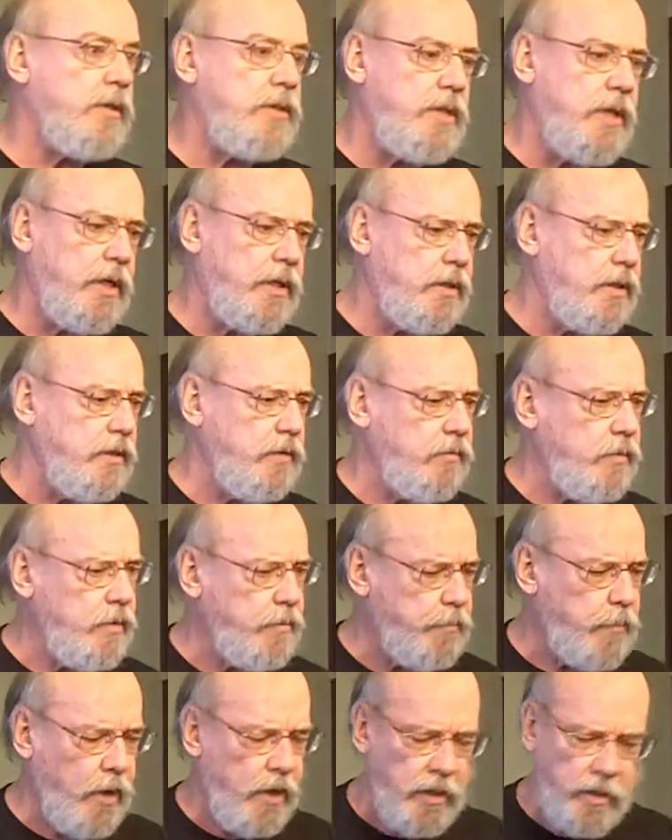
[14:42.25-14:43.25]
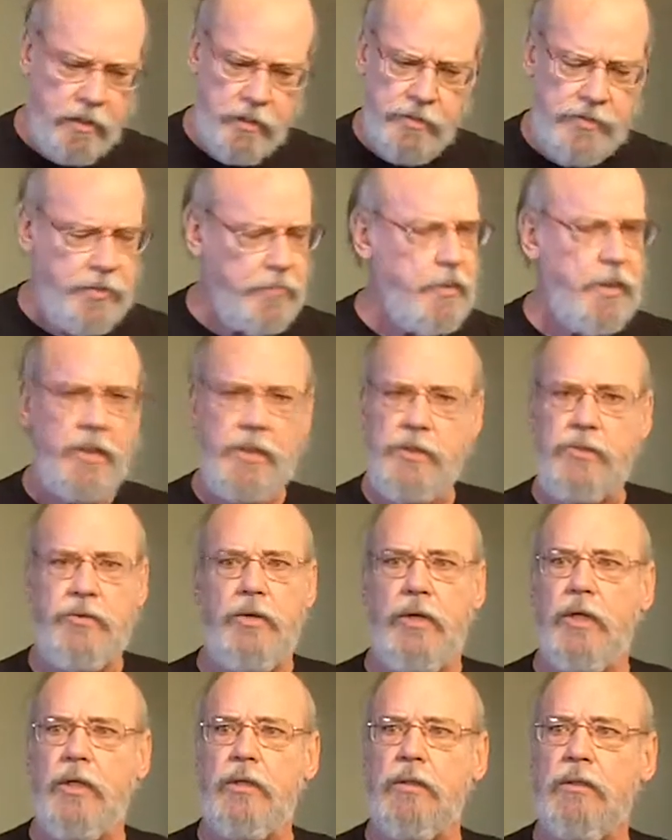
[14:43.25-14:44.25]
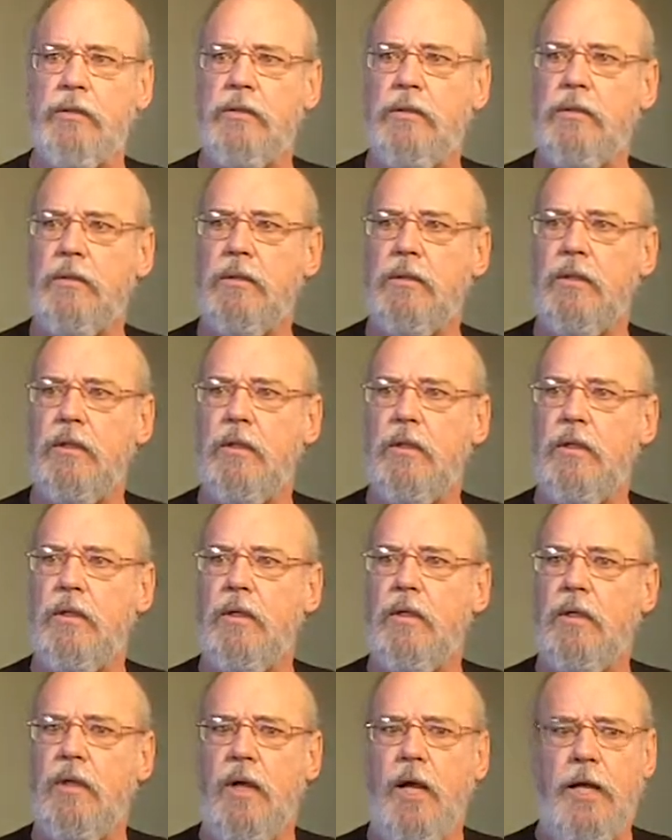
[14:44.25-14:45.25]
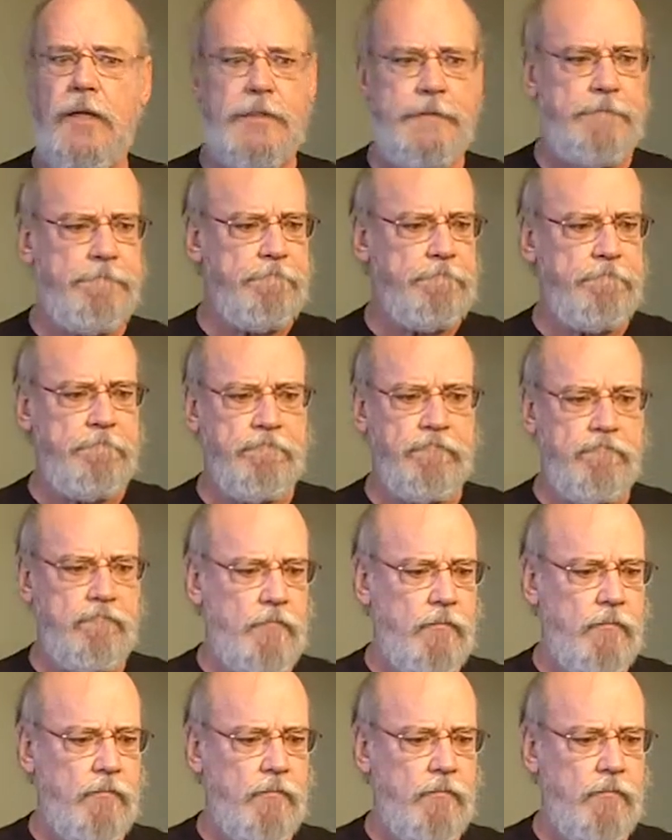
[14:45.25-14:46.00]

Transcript: This idea we're partners in ministry. Um,